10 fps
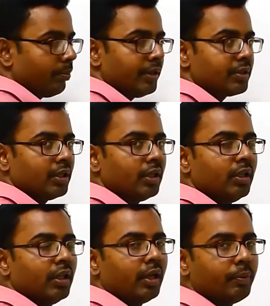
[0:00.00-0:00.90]
means
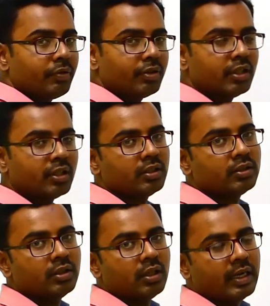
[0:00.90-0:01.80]
between
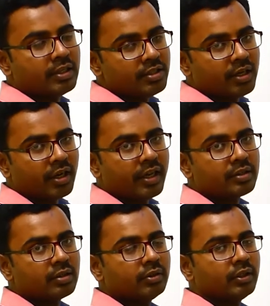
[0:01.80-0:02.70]
the adjacent
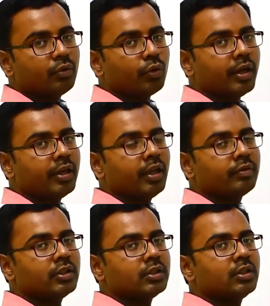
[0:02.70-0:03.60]
layers of the fluid,
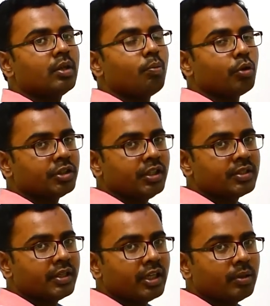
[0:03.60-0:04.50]
if the motion is
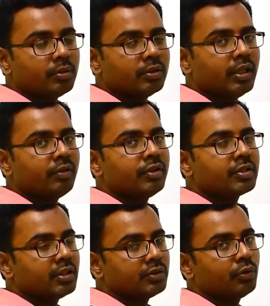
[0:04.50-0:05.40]
set up, then
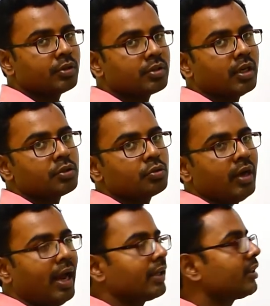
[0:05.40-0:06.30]
viscous force starts to
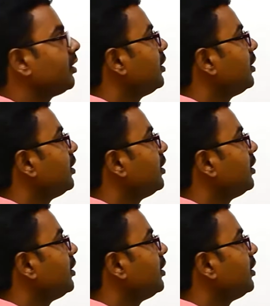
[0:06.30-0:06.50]
act.